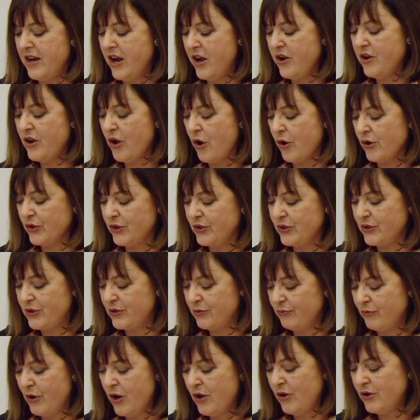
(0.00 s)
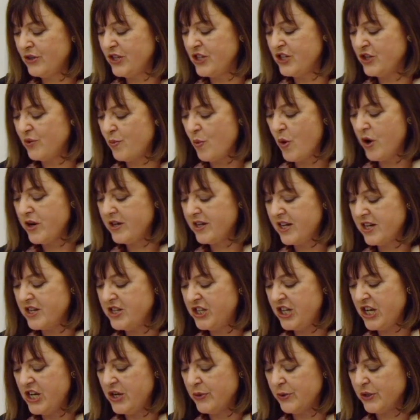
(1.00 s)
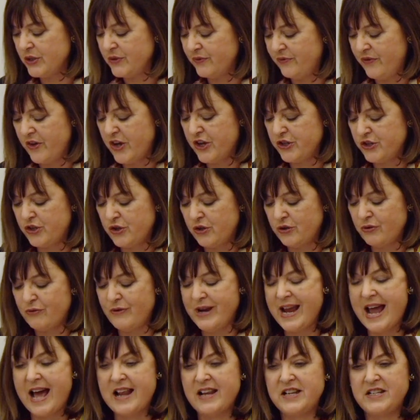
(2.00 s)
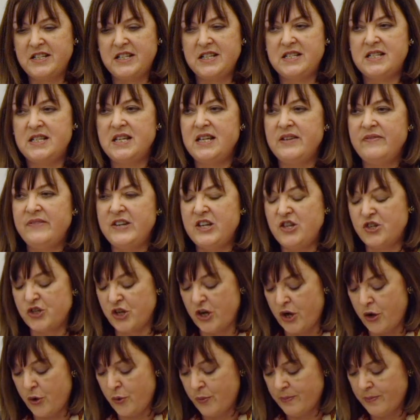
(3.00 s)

no cost, rolled into one continuous virtual reality TV show.